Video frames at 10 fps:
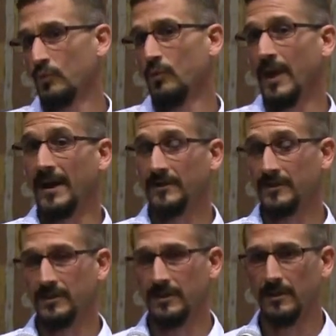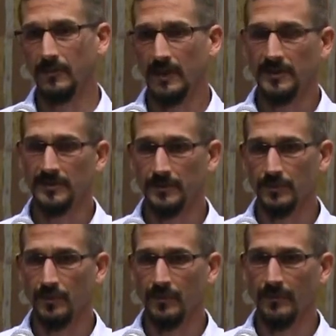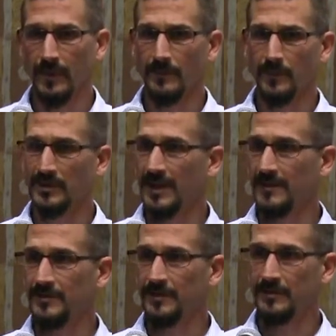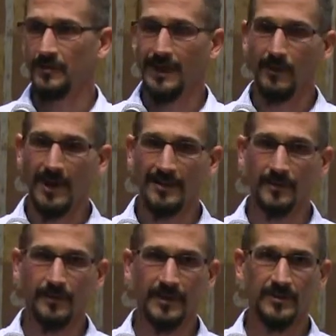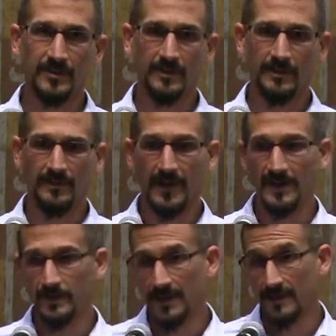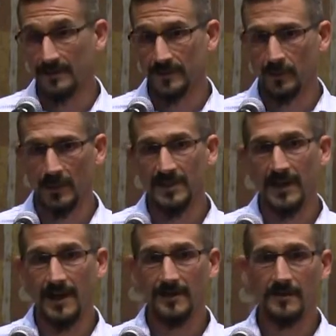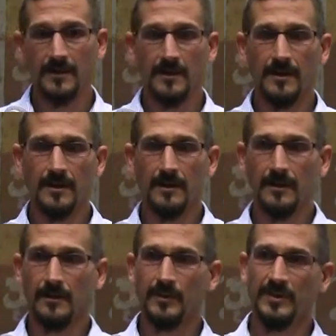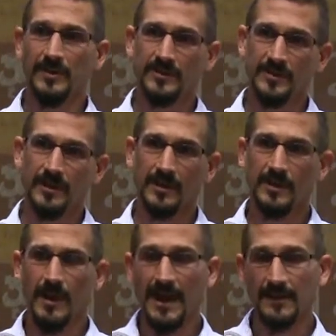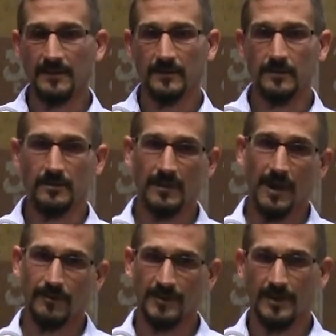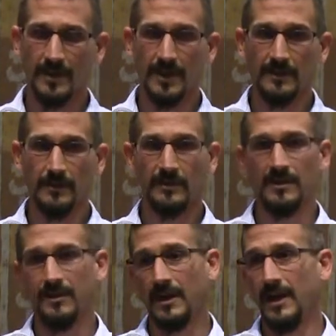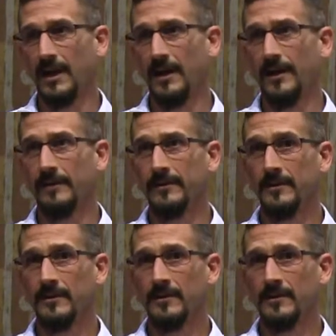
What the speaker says: grants and monies from the Wisconsin Tribal Conservation Advisory Council, WCAC. We did a study back in 2008 looking at